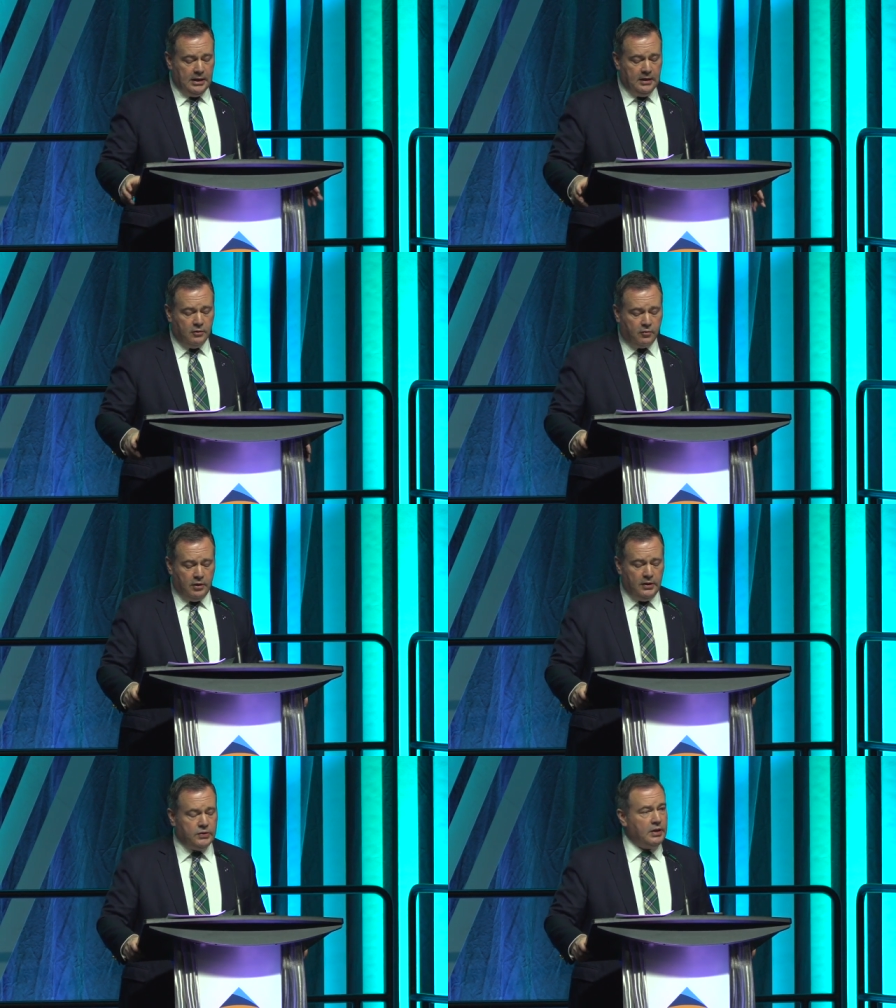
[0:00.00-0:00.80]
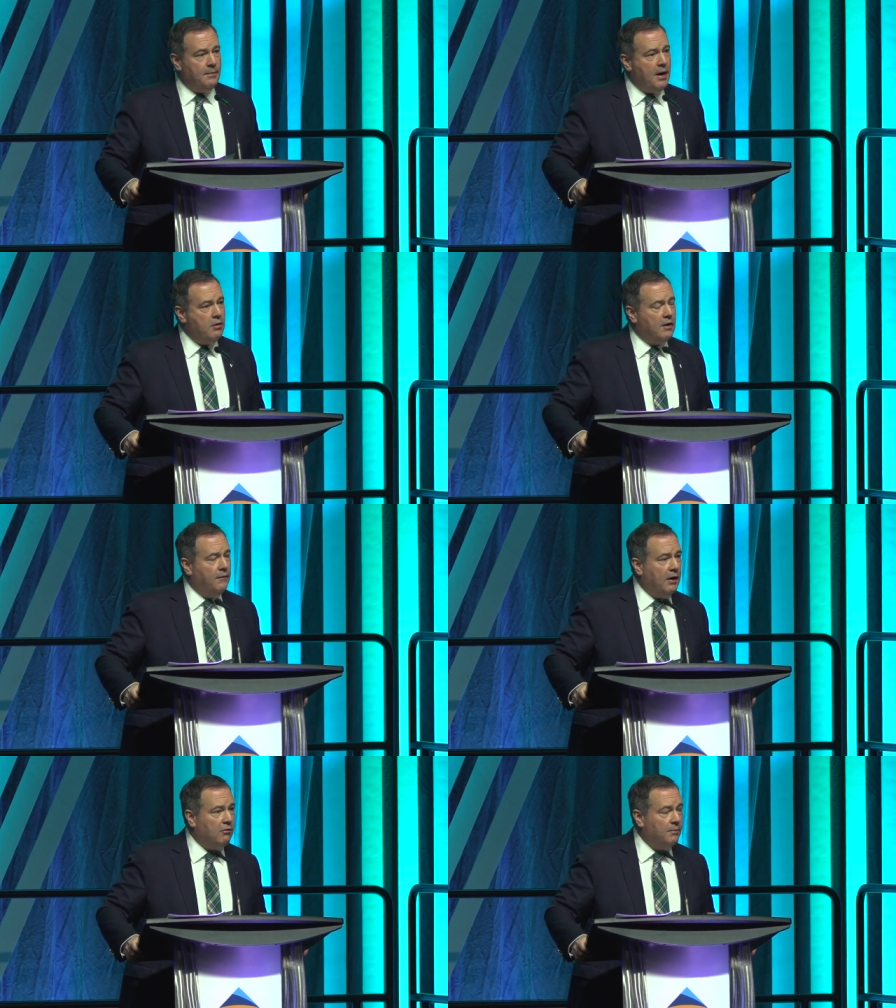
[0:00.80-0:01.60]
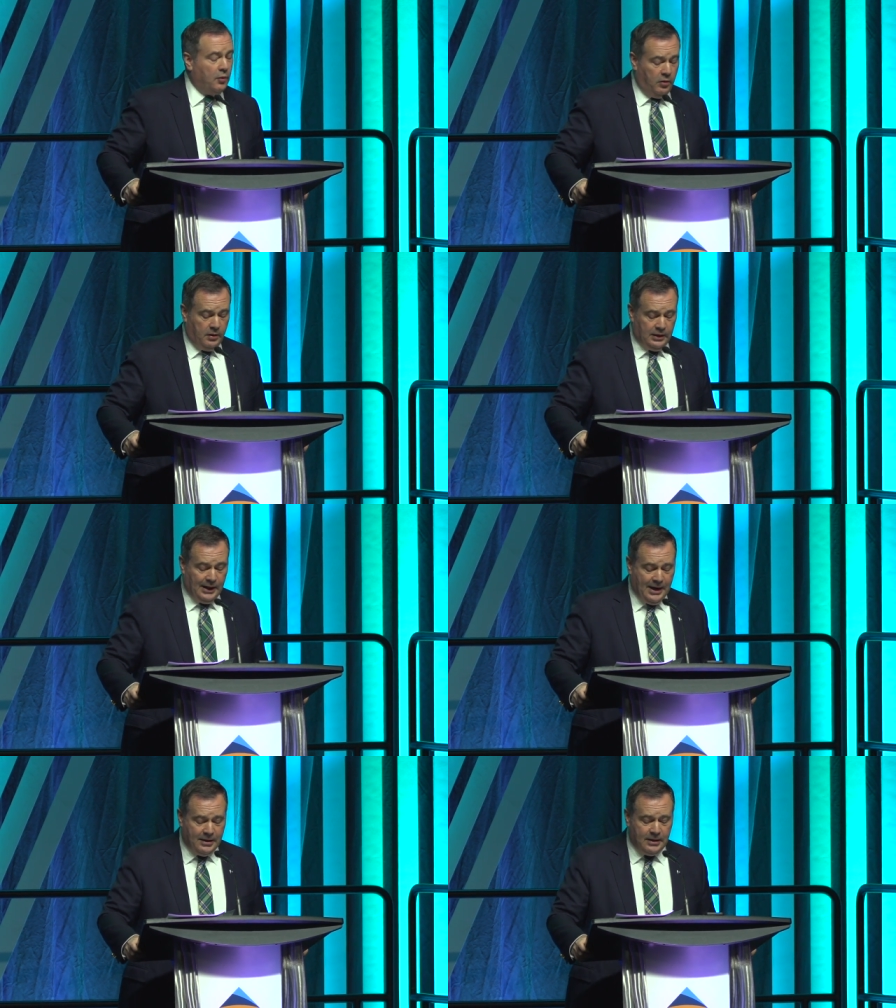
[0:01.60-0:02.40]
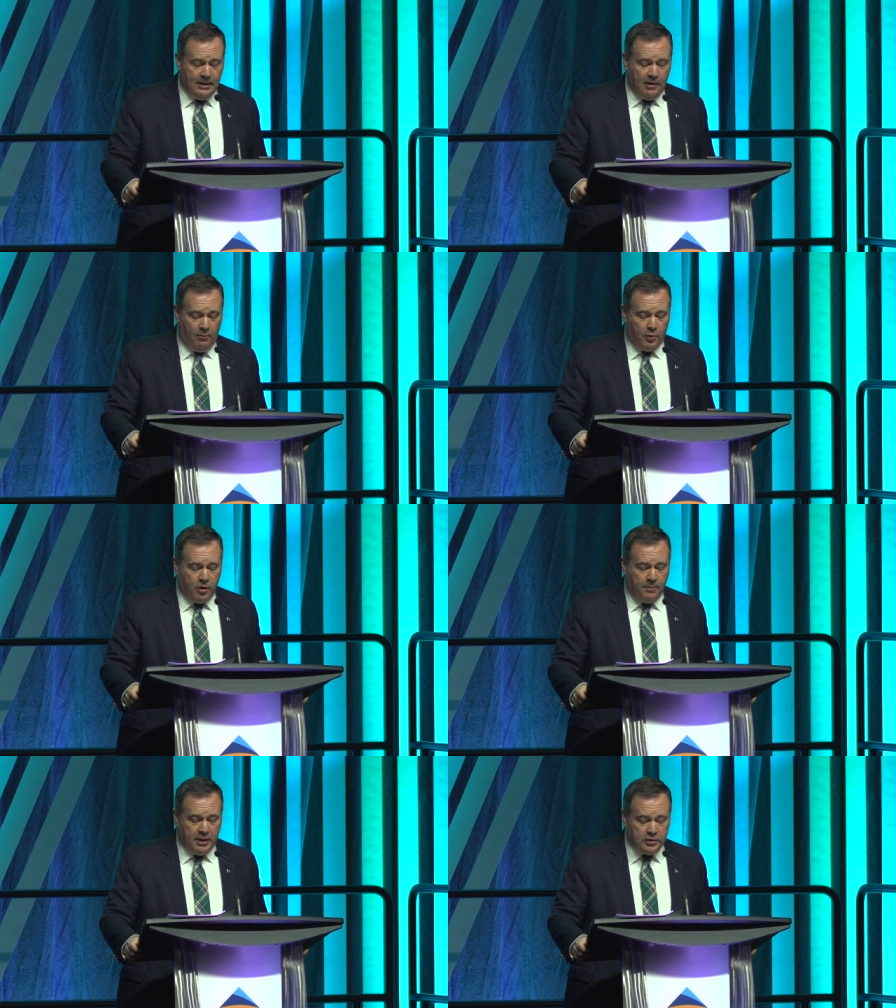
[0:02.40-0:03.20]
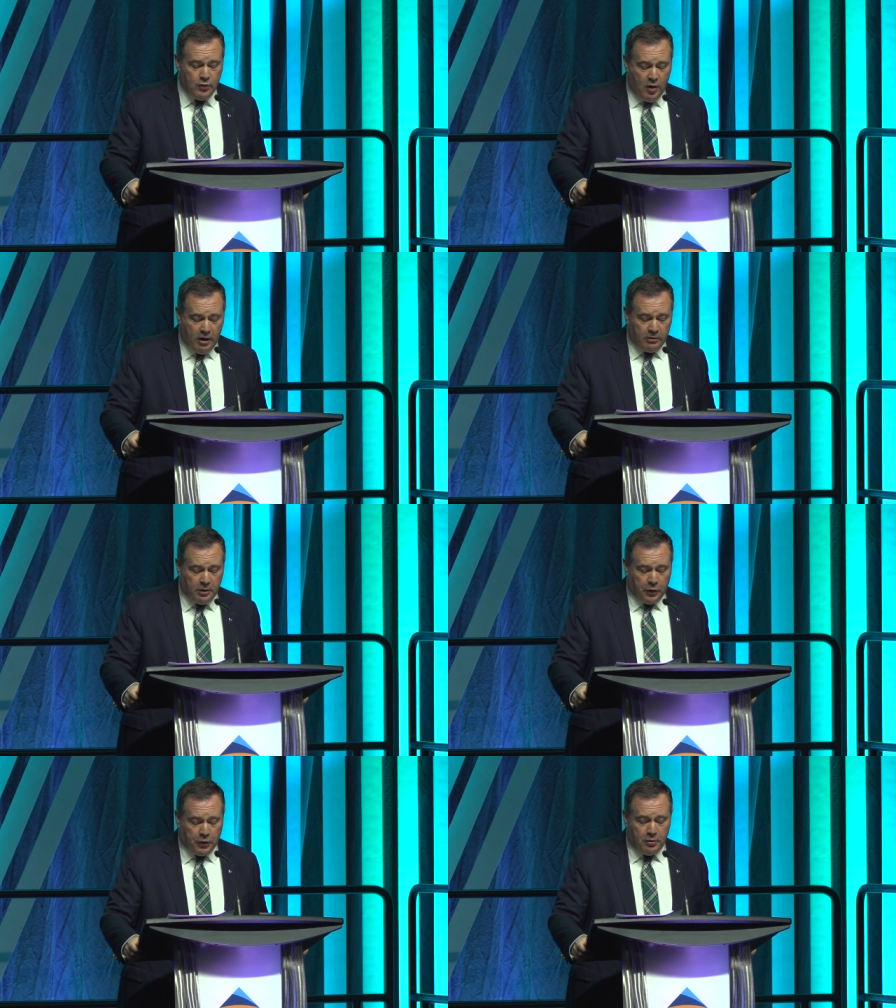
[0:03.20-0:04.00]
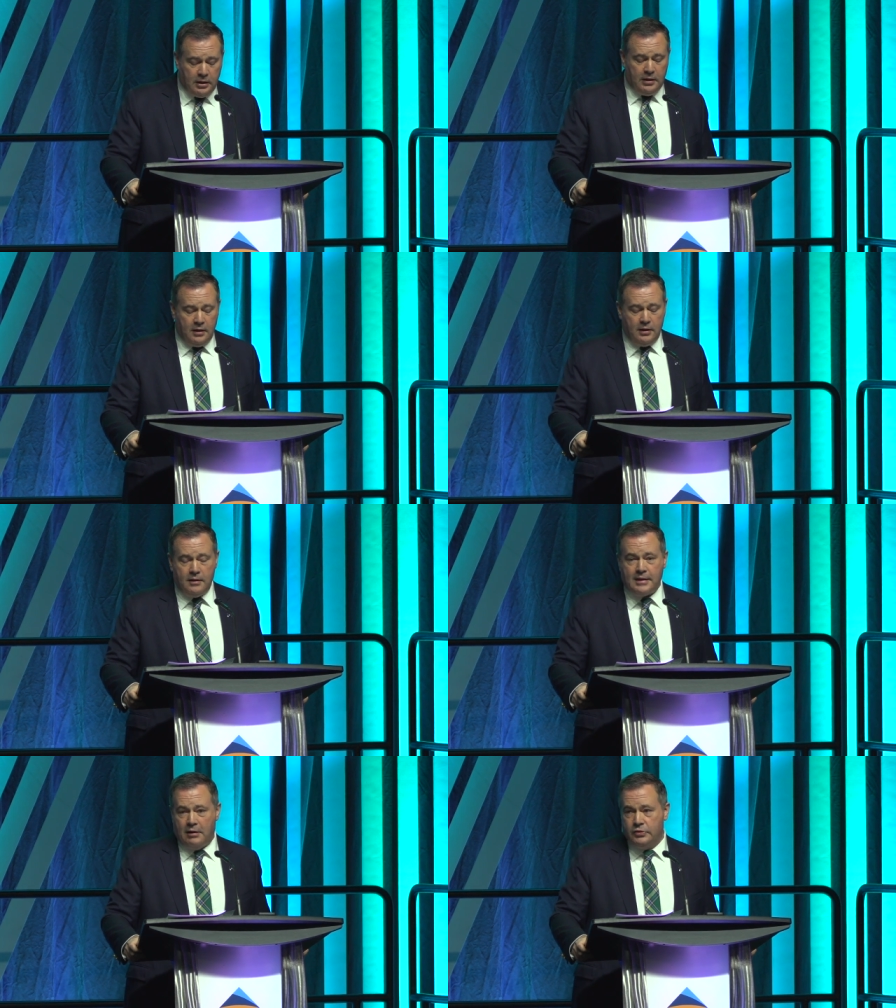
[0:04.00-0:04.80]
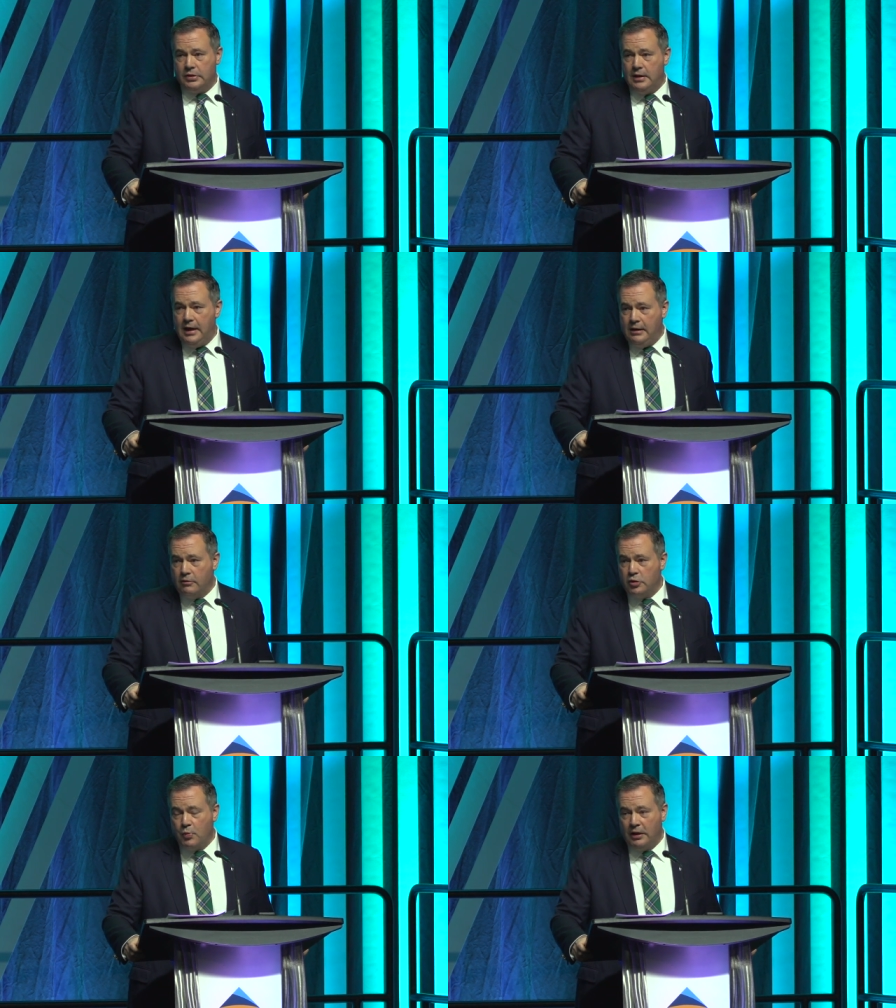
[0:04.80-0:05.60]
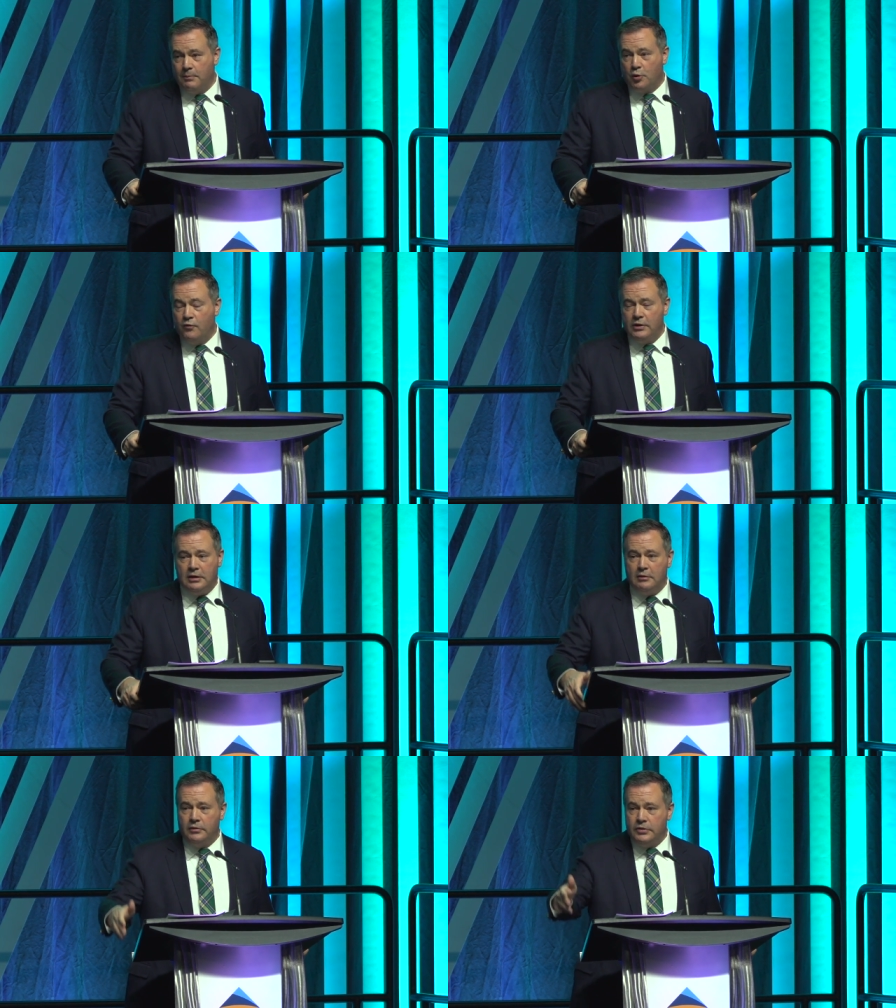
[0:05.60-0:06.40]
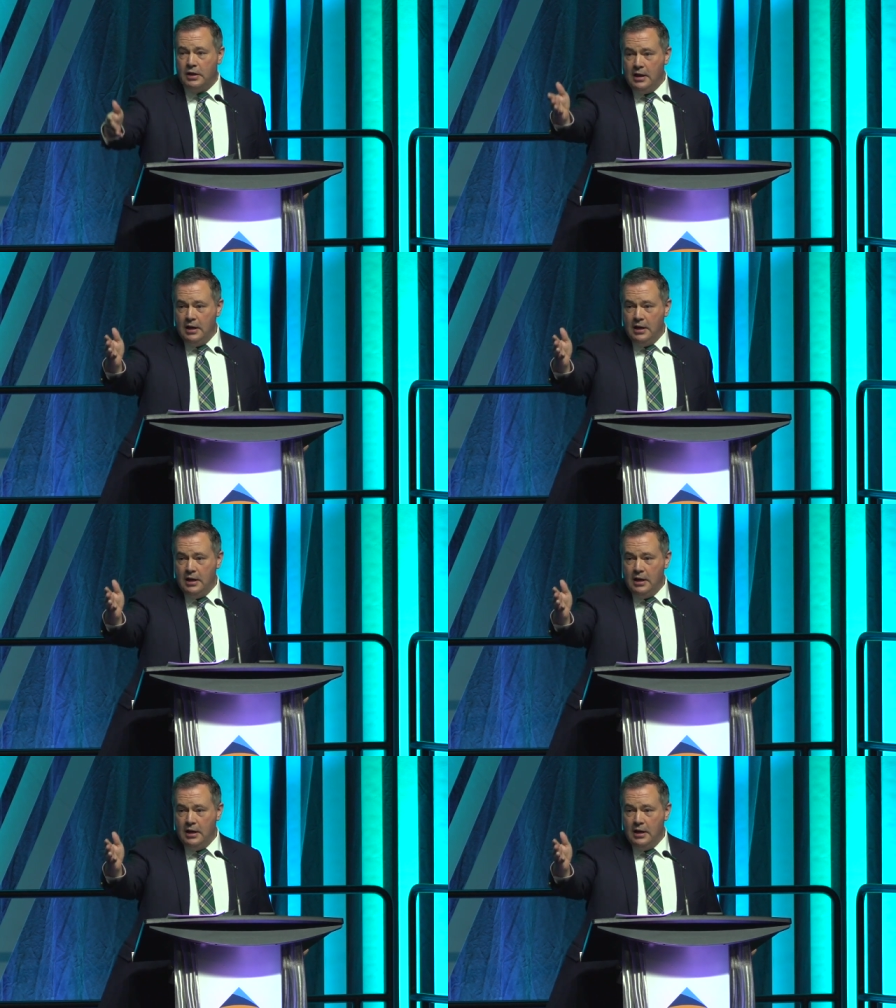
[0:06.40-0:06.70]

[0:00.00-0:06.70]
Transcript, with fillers: increase the amount of arable land in Alberta by 230,000 acres while improving yields.